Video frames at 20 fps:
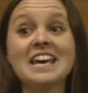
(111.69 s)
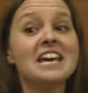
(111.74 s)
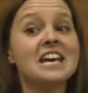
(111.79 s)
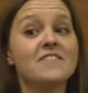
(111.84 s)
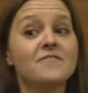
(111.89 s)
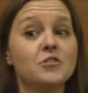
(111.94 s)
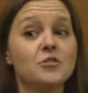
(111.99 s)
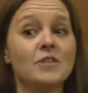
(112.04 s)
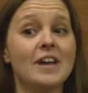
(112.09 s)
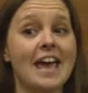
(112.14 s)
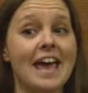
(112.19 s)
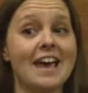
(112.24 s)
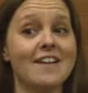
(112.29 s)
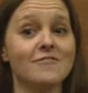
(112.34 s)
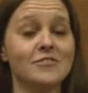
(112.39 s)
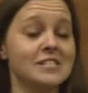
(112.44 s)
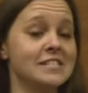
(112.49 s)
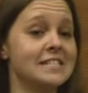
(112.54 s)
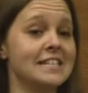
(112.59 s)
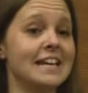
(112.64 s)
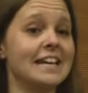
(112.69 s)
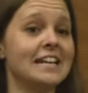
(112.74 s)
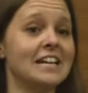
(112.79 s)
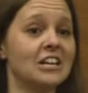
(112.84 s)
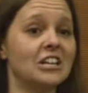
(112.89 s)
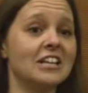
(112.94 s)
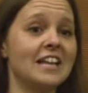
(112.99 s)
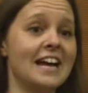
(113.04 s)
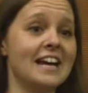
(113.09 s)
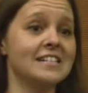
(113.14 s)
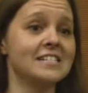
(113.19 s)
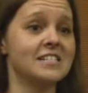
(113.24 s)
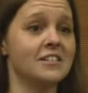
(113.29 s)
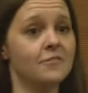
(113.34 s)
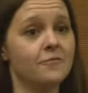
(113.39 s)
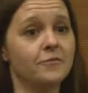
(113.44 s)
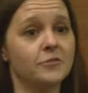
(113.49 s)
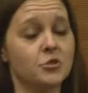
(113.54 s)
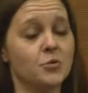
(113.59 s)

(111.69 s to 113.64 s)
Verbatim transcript: If you'd ever seen a class of